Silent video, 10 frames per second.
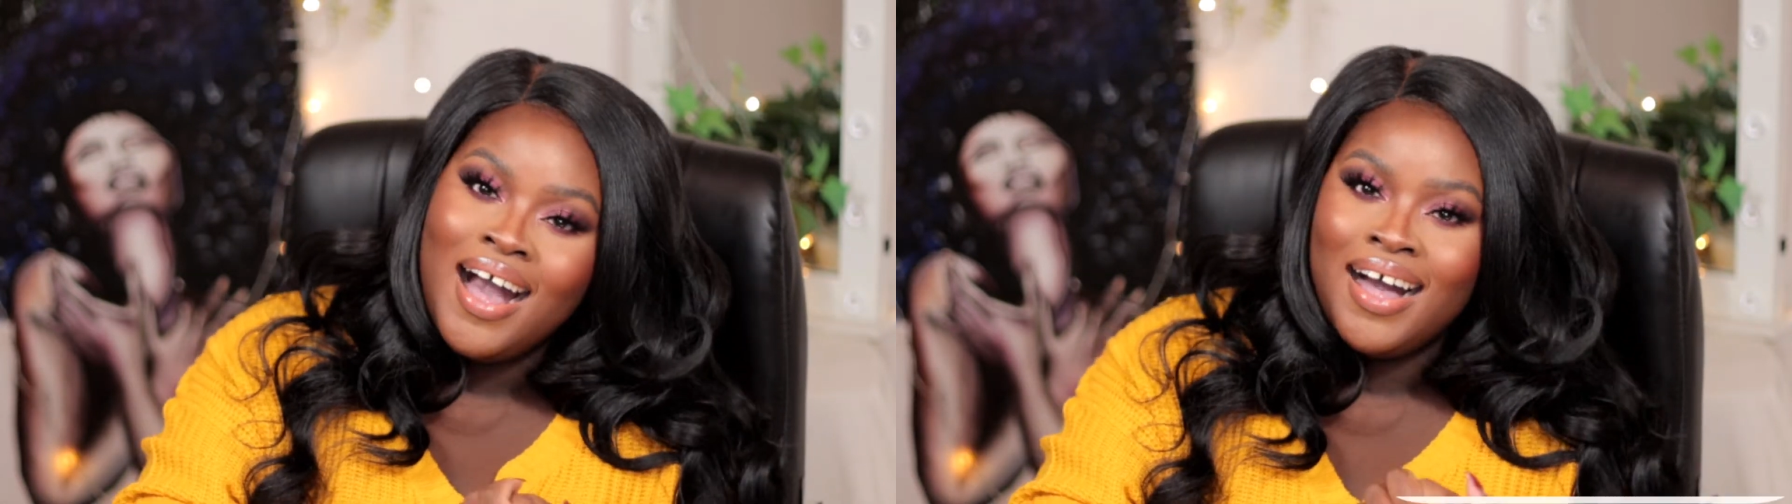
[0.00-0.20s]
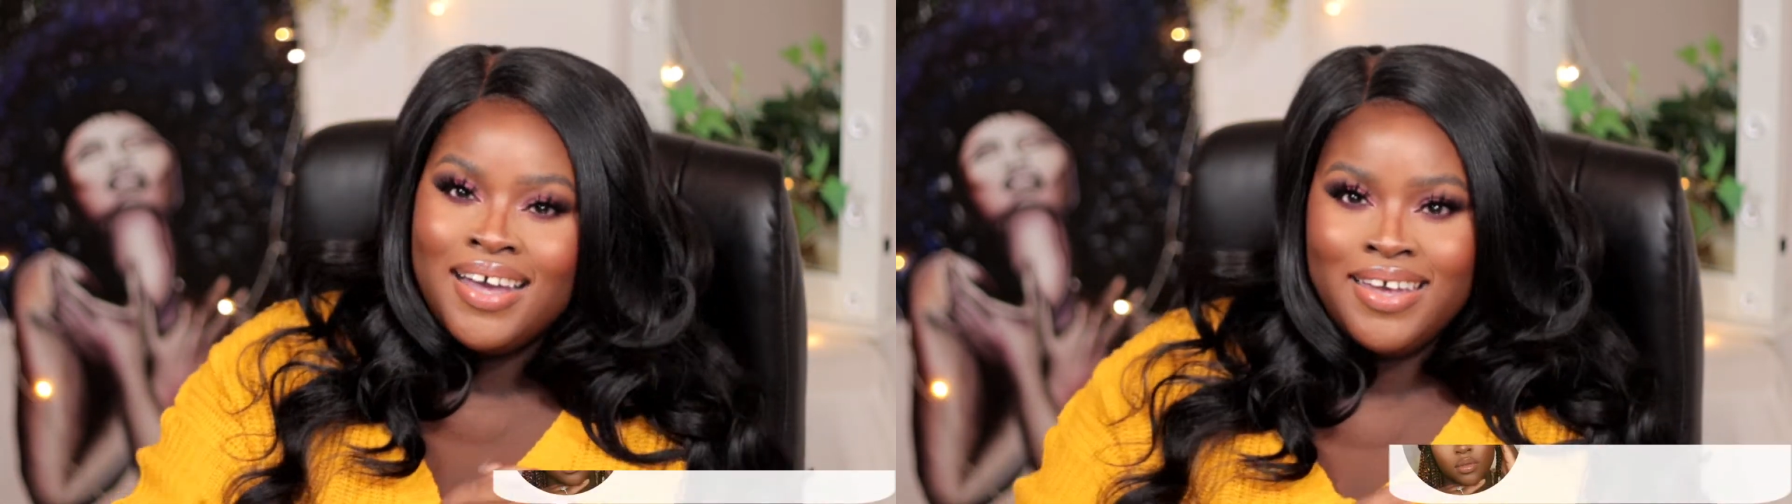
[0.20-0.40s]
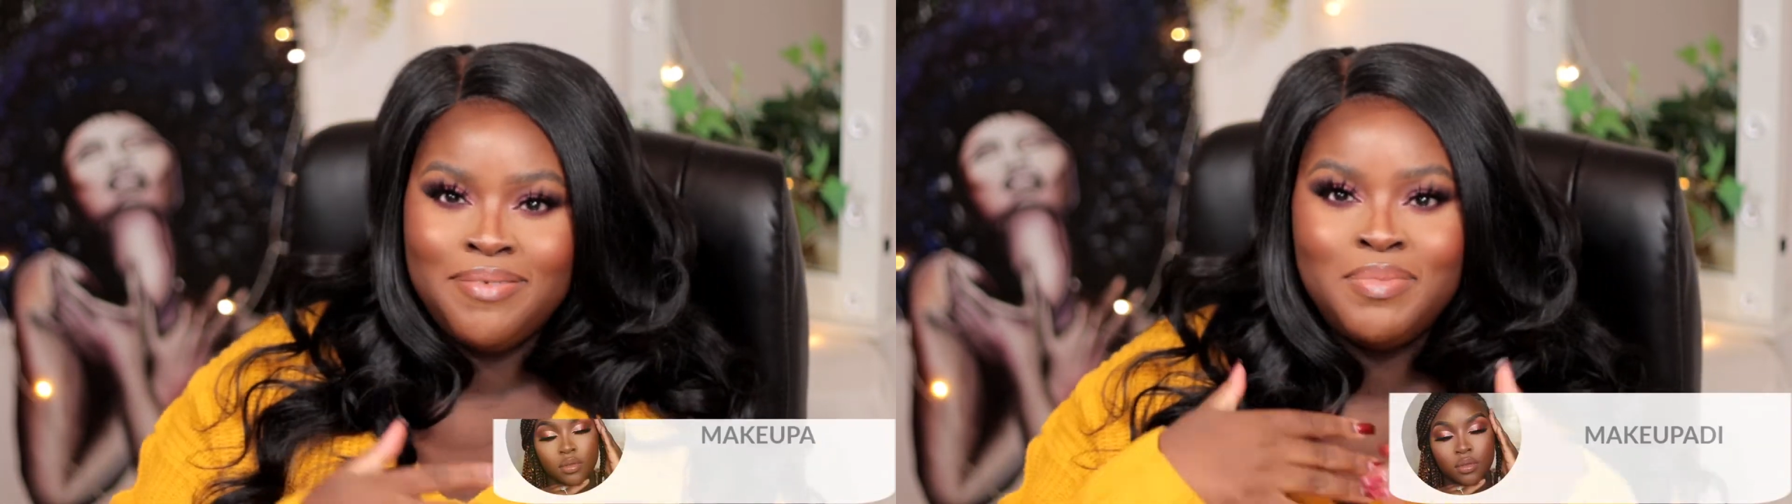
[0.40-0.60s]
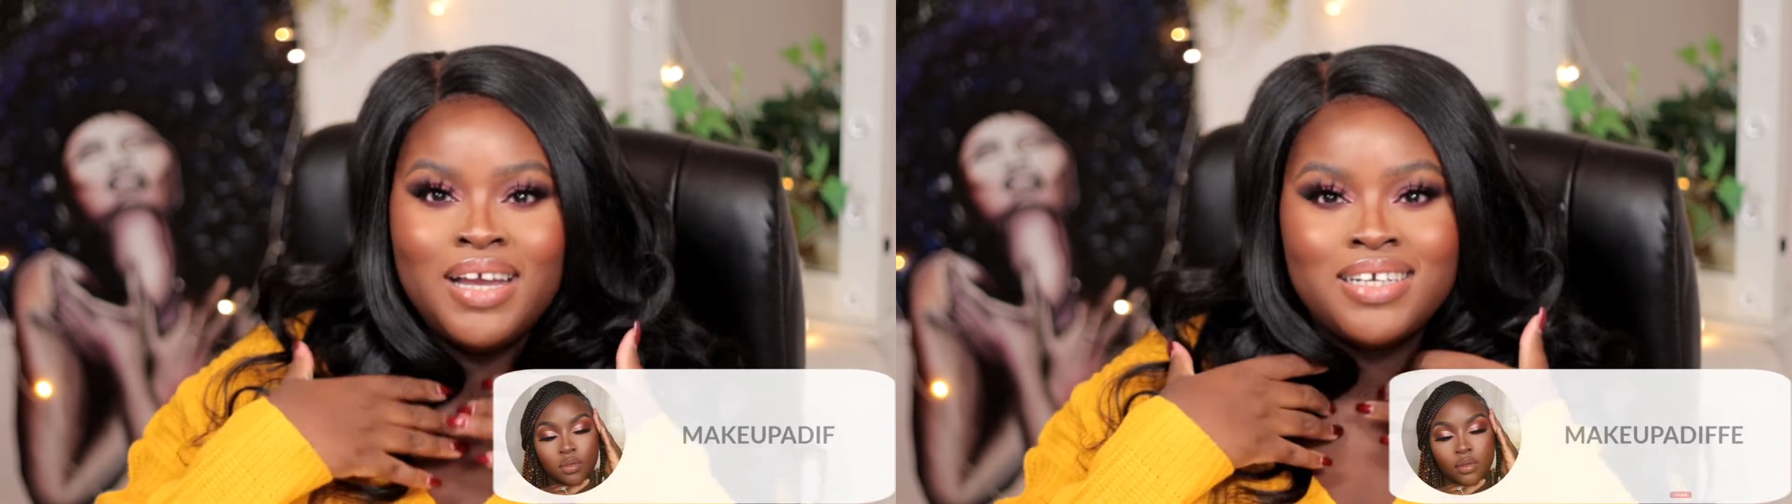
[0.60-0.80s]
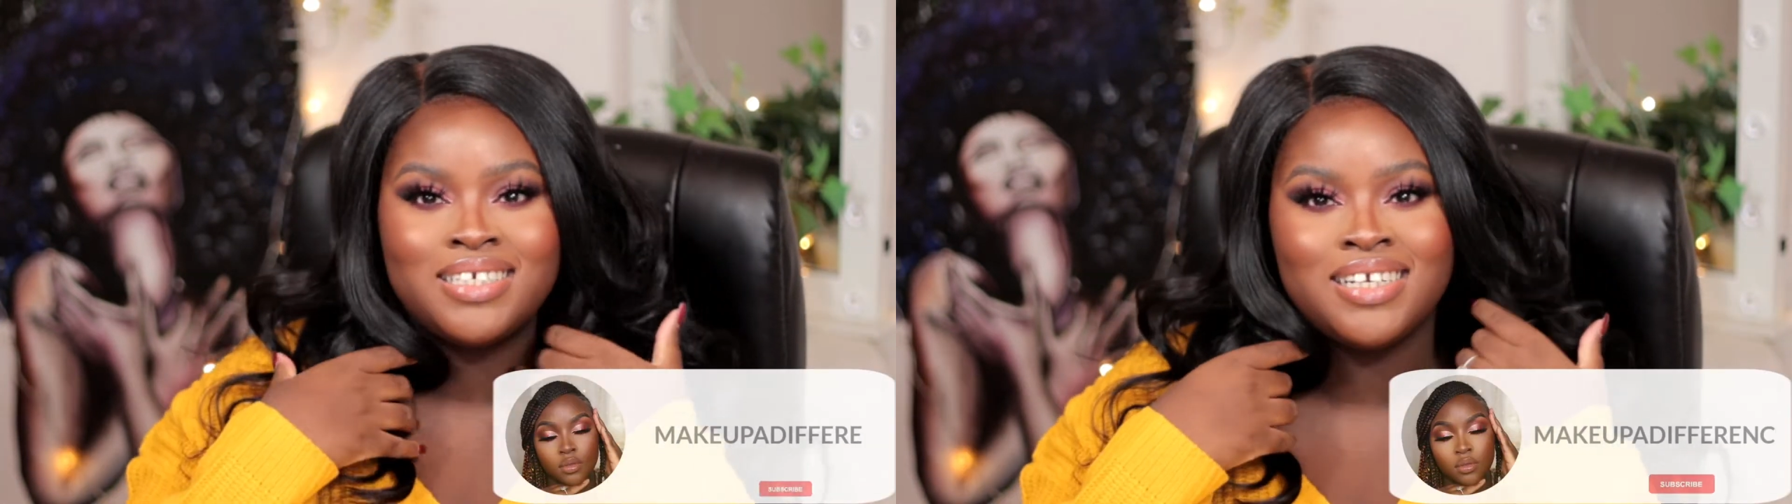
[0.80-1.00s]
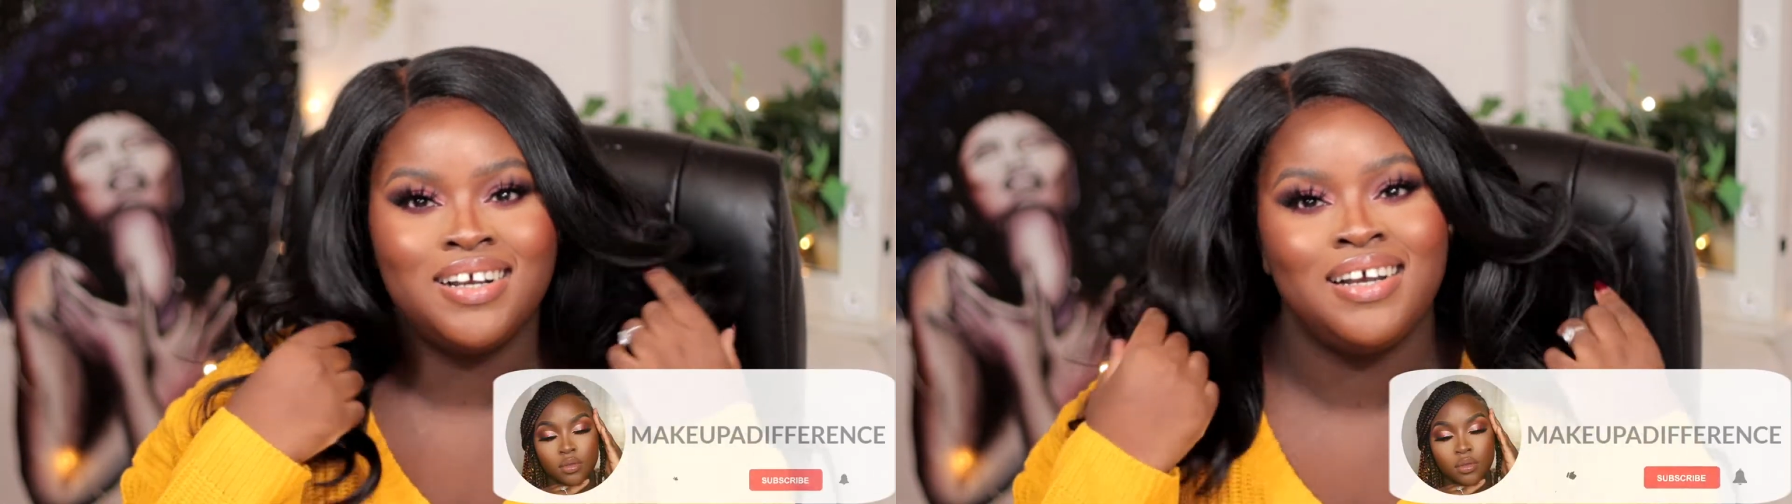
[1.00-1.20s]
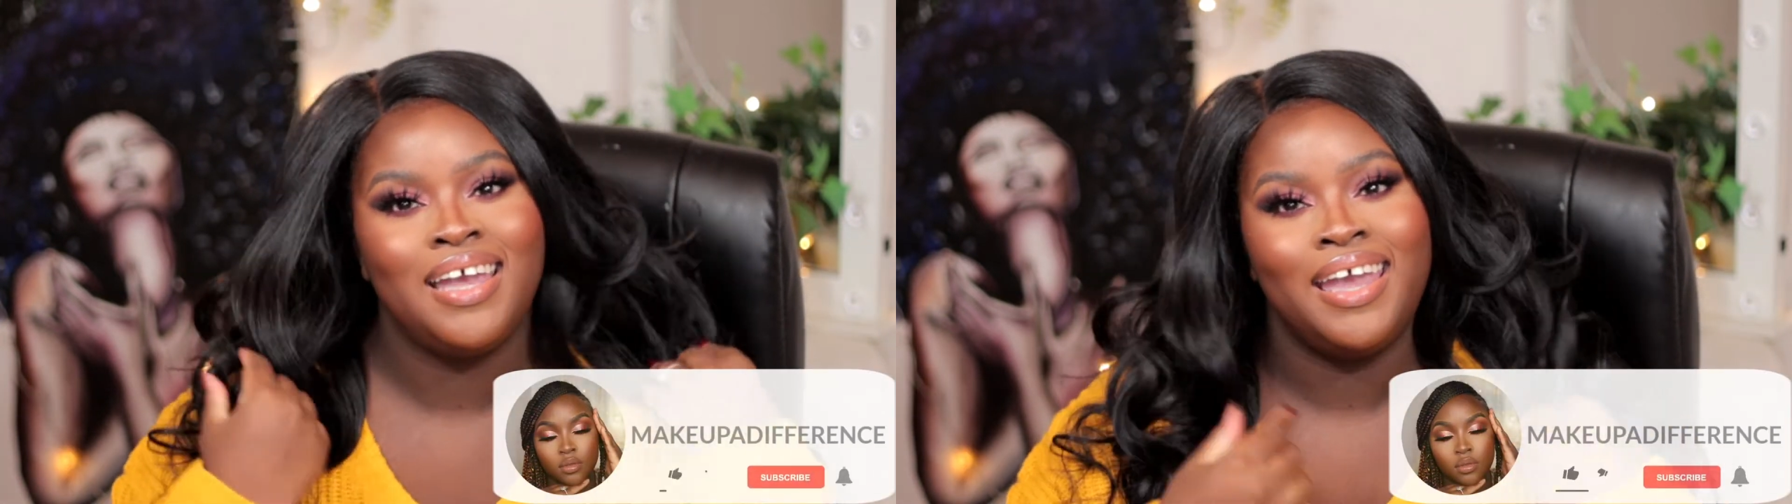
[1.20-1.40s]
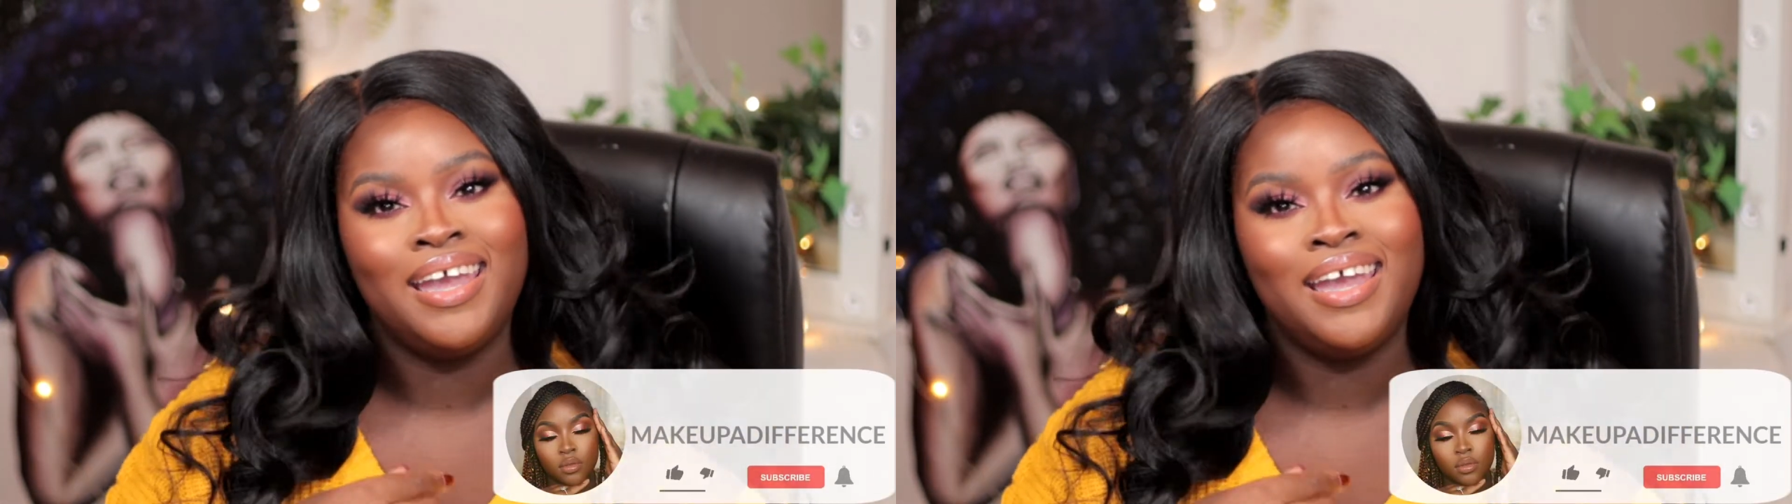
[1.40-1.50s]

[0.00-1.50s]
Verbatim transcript: I am Nyasha